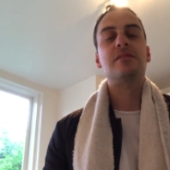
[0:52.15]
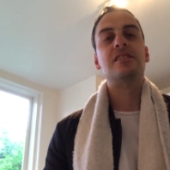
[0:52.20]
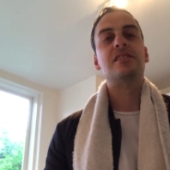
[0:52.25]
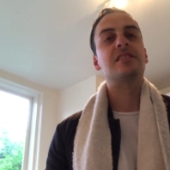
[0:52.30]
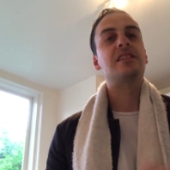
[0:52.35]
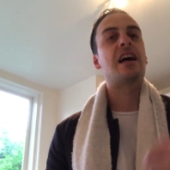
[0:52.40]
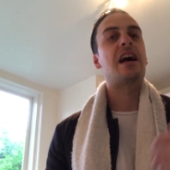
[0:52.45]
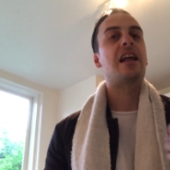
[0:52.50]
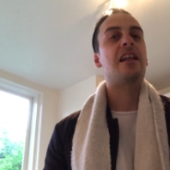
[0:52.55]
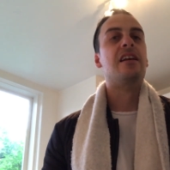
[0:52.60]

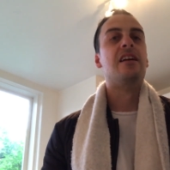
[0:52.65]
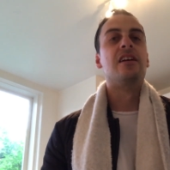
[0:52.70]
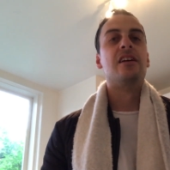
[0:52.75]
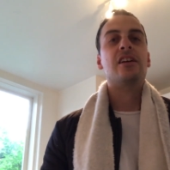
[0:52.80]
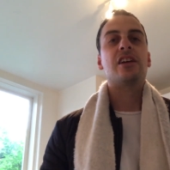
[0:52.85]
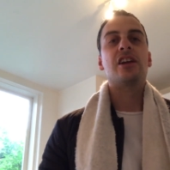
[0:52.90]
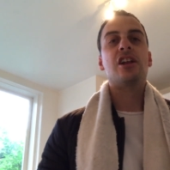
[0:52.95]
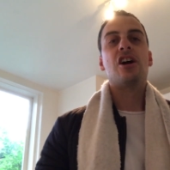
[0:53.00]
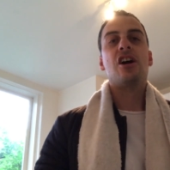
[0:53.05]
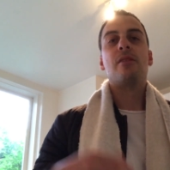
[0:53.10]
It's that,
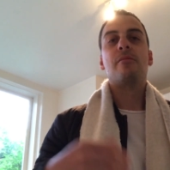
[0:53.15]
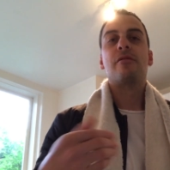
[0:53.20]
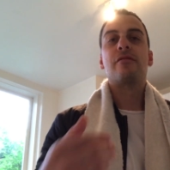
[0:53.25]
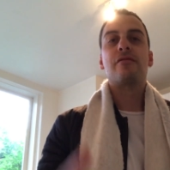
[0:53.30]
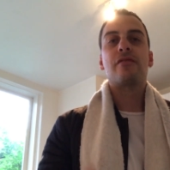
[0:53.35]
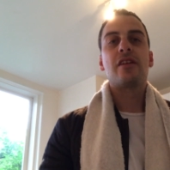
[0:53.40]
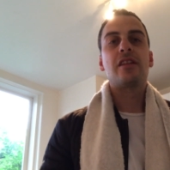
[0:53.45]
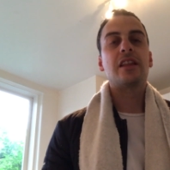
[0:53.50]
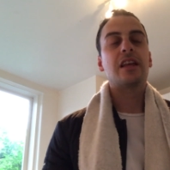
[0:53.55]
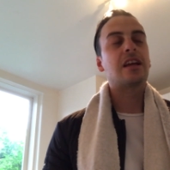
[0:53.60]
you know, I'm a
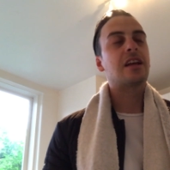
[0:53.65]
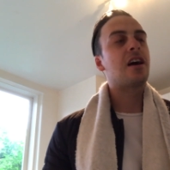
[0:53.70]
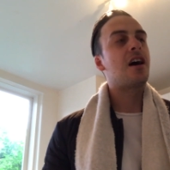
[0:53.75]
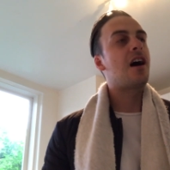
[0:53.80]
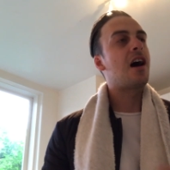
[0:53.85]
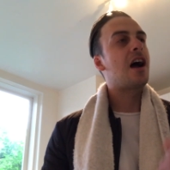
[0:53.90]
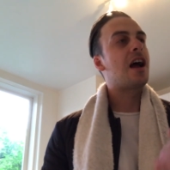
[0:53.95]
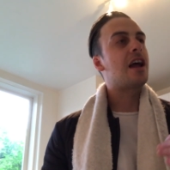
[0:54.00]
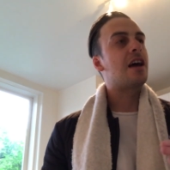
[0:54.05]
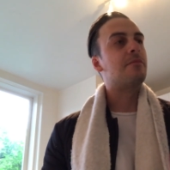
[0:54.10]
friendly
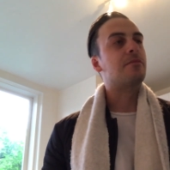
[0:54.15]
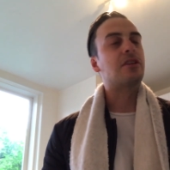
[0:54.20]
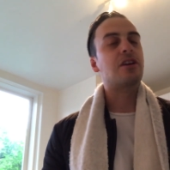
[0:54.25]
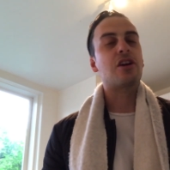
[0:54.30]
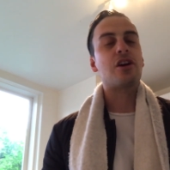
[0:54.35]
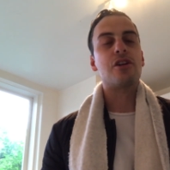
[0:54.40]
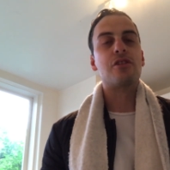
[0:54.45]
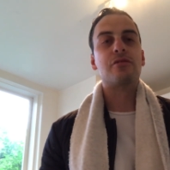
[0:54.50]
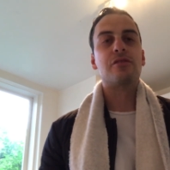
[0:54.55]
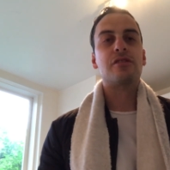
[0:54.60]
guy, I'm
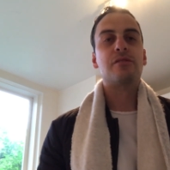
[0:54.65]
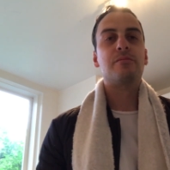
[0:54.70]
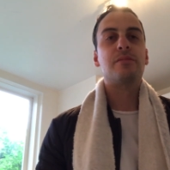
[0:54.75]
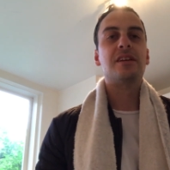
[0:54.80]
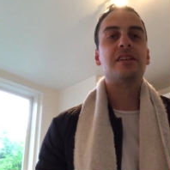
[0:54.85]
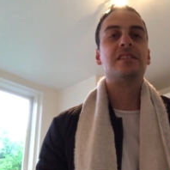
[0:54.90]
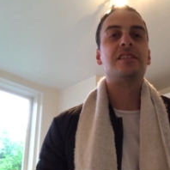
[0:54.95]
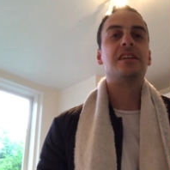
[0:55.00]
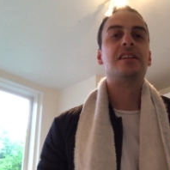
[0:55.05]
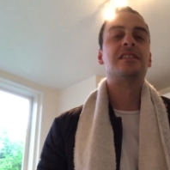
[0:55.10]
the owner of the
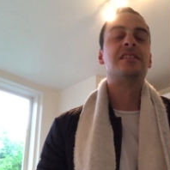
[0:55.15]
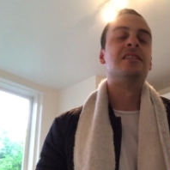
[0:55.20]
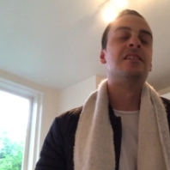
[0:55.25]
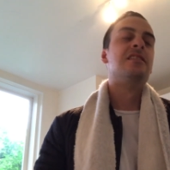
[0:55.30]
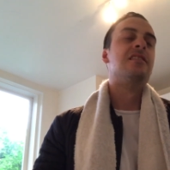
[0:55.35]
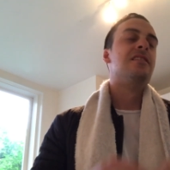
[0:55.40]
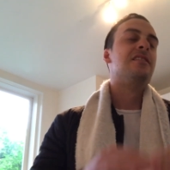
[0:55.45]
business.